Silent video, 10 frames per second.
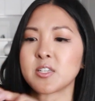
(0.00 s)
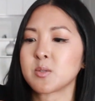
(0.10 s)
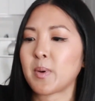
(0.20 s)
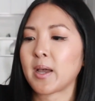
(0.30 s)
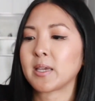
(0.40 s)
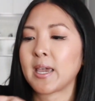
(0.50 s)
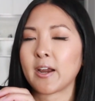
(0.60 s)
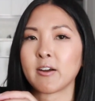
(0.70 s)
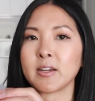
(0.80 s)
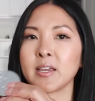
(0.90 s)
is by
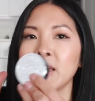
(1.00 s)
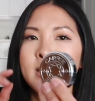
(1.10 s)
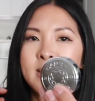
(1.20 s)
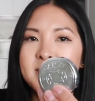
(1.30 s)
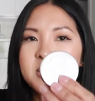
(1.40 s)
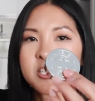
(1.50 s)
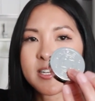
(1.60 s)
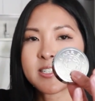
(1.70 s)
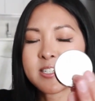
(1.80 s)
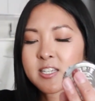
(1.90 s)
Carrie. It's
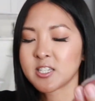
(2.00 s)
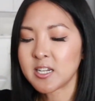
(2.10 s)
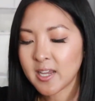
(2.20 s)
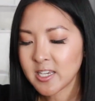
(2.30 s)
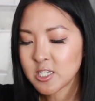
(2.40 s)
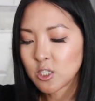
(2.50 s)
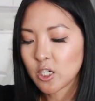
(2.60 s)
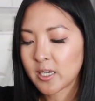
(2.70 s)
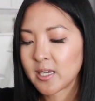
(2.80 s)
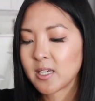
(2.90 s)
a nice
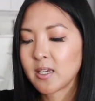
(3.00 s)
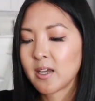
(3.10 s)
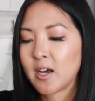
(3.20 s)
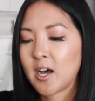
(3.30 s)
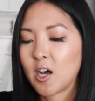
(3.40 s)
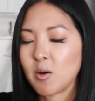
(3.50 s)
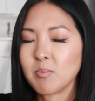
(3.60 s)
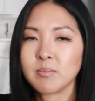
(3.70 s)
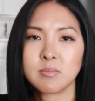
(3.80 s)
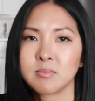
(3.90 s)
looking
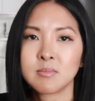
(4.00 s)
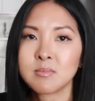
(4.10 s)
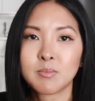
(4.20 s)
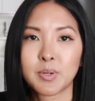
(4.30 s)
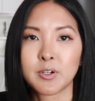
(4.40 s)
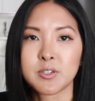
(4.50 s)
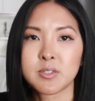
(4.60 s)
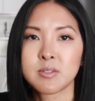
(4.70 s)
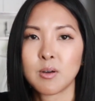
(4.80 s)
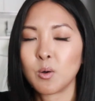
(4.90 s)

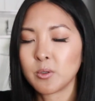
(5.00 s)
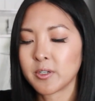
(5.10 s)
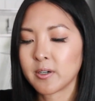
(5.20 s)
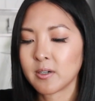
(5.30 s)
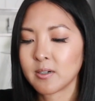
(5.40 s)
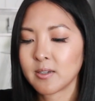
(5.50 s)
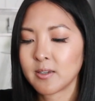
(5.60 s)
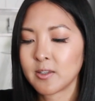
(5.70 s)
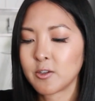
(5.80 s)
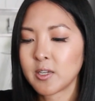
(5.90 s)
purse holder.
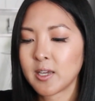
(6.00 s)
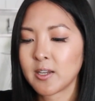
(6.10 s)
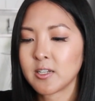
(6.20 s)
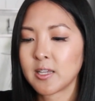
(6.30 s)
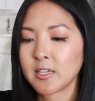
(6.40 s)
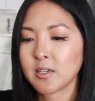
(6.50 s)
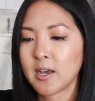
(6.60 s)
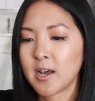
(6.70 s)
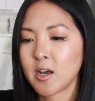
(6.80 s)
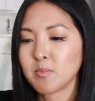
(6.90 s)
You can get like
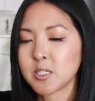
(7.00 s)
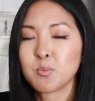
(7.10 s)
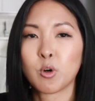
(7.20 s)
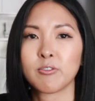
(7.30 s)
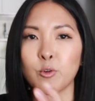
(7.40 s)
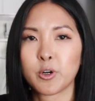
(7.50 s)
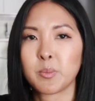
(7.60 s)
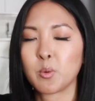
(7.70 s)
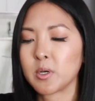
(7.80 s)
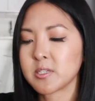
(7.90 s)
some more
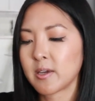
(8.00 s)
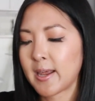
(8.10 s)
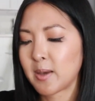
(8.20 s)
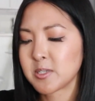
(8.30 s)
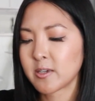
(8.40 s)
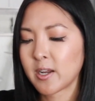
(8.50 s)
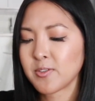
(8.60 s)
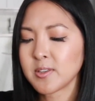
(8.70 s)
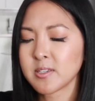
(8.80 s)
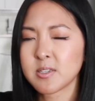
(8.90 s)
affordable ones on Amazon. I
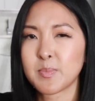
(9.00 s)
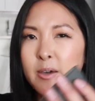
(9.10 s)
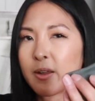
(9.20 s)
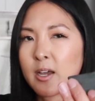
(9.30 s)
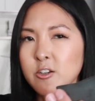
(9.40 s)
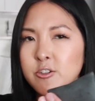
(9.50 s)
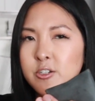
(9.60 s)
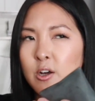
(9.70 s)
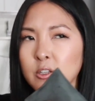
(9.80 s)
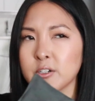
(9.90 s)
think this is about
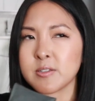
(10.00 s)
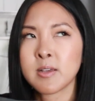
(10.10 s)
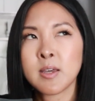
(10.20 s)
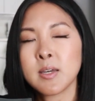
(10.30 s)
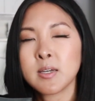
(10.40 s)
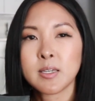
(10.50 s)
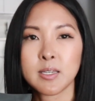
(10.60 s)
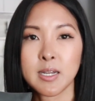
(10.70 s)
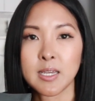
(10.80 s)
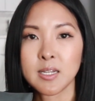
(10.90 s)
$100
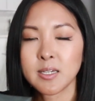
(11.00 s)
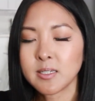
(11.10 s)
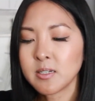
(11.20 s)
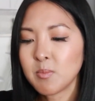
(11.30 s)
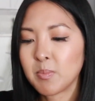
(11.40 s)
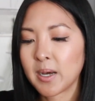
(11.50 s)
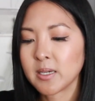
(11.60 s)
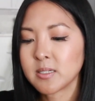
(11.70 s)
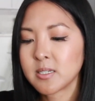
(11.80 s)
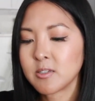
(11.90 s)
Canadian,
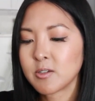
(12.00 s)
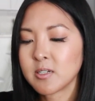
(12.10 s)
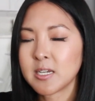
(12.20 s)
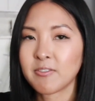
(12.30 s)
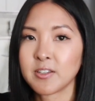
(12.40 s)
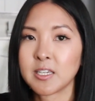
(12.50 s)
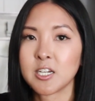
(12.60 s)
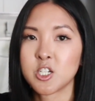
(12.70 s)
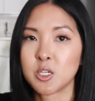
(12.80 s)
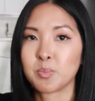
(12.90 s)
but you can definitely
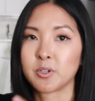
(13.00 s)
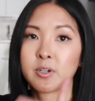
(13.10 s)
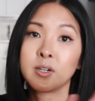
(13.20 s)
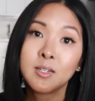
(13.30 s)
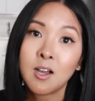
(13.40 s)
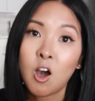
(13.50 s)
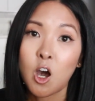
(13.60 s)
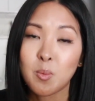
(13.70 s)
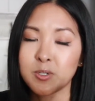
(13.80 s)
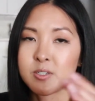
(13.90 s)
get cheaper
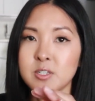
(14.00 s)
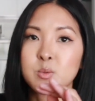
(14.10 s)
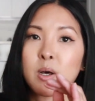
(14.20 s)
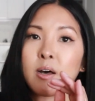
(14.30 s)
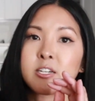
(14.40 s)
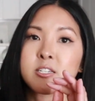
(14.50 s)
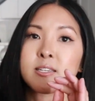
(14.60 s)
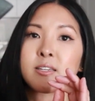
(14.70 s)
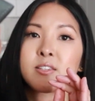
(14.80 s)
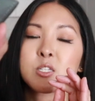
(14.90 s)
options as well. I just
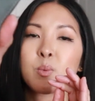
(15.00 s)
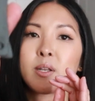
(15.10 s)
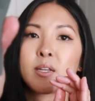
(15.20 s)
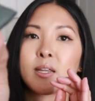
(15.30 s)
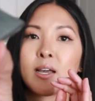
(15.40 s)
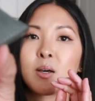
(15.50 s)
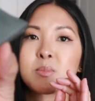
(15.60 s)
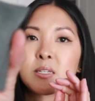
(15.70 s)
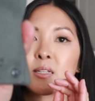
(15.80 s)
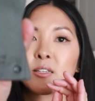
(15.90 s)
like this one, and it
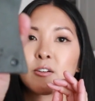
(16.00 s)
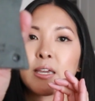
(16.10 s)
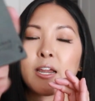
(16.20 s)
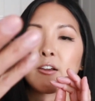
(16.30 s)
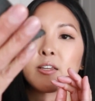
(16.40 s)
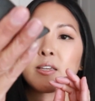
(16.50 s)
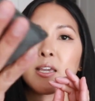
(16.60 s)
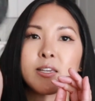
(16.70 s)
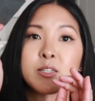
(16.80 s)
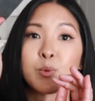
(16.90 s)
comes in a little carrying
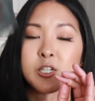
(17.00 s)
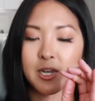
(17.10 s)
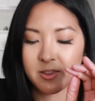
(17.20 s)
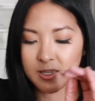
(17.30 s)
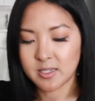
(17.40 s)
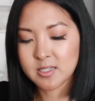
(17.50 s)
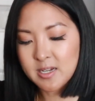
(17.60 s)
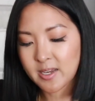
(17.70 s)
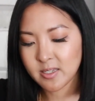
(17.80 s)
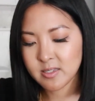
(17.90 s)
case, which I think is
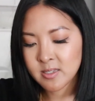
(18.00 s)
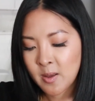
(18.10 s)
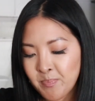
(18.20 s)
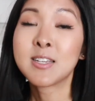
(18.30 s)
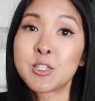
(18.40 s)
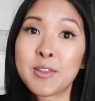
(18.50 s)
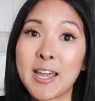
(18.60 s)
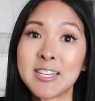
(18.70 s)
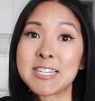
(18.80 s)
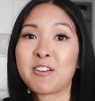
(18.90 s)
nice. So
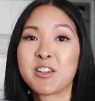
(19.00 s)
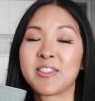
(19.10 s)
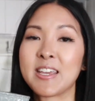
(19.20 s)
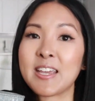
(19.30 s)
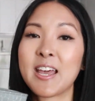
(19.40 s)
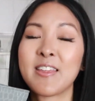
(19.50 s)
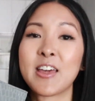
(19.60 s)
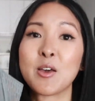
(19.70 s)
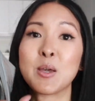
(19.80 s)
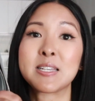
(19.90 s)
that is everything
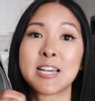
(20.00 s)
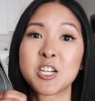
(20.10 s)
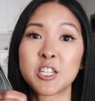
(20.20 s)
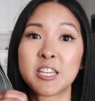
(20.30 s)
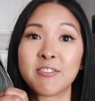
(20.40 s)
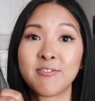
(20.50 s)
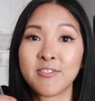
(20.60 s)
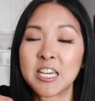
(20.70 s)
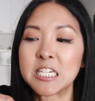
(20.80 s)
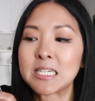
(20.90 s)
that essentially
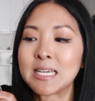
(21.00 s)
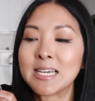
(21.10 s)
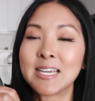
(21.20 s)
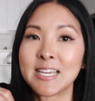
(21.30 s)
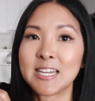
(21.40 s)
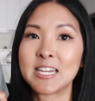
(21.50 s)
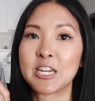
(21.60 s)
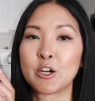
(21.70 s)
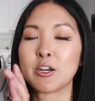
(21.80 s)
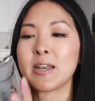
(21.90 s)
fit in
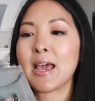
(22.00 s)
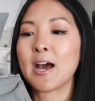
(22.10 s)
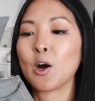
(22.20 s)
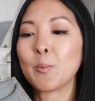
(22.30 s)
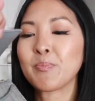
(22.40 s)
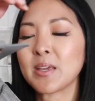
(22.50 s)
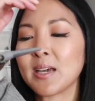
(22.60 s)
here. Now,